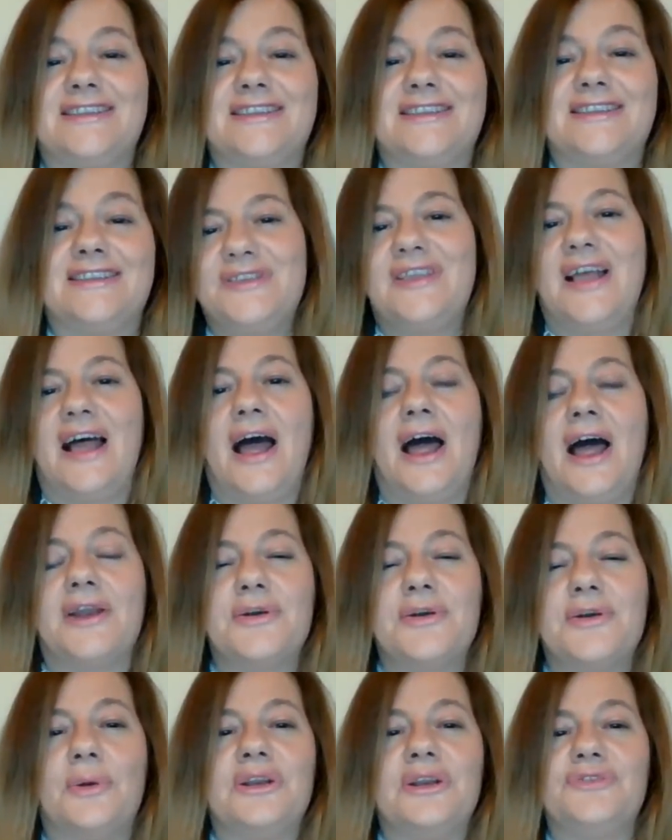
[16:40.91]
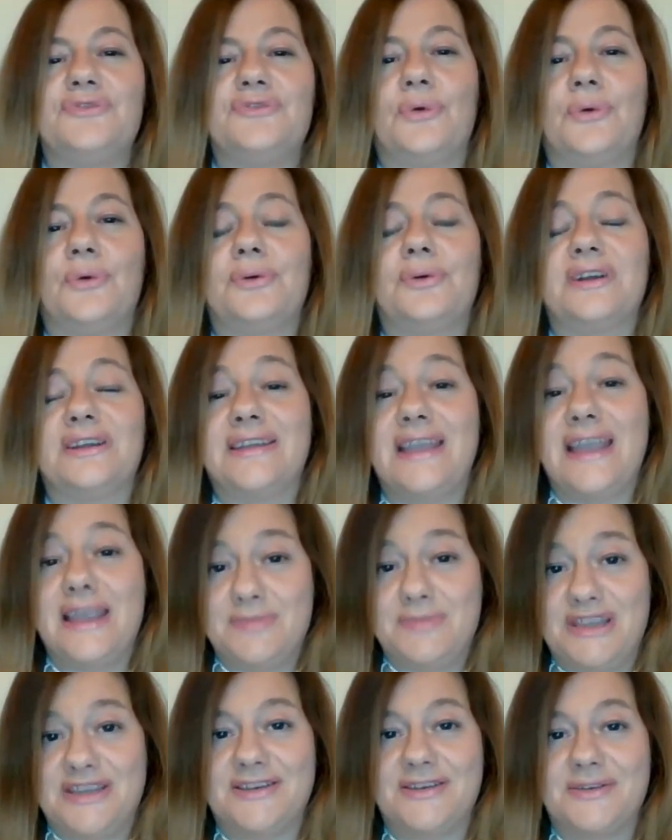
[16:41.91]
tools are only for
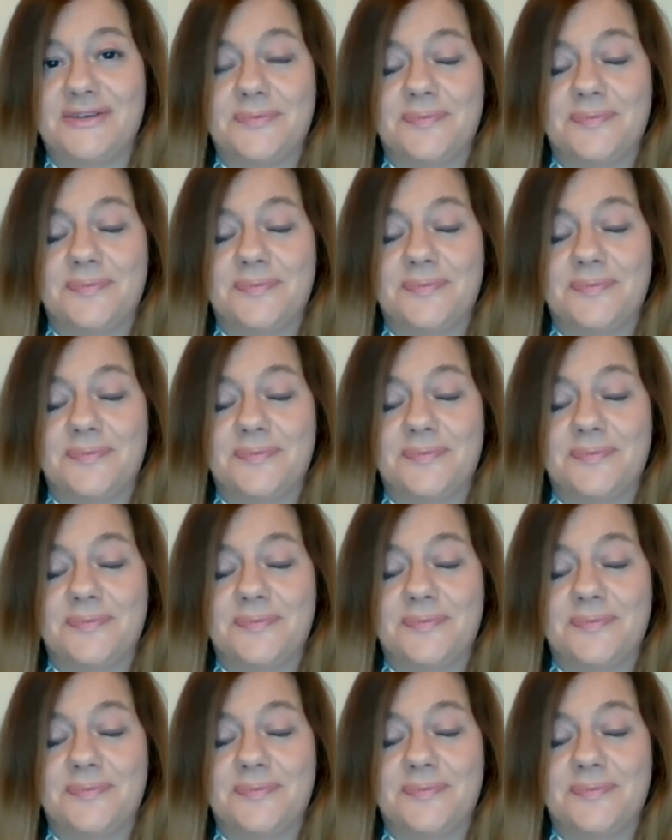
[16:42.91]
gaming.